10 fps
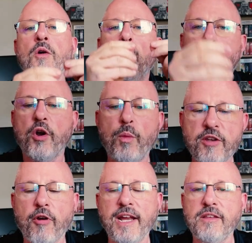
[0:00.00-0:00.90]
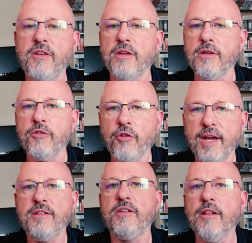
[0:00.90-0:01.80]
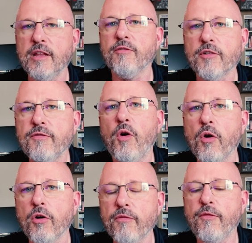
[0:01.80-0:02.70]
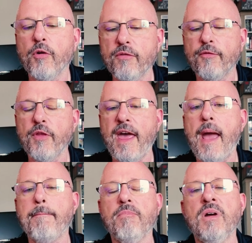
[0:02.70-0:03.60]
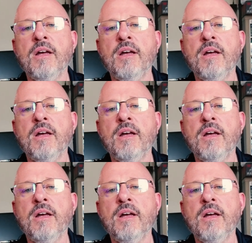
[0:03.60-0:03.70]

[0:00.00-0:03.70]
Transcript: what are we trying to deliver for them.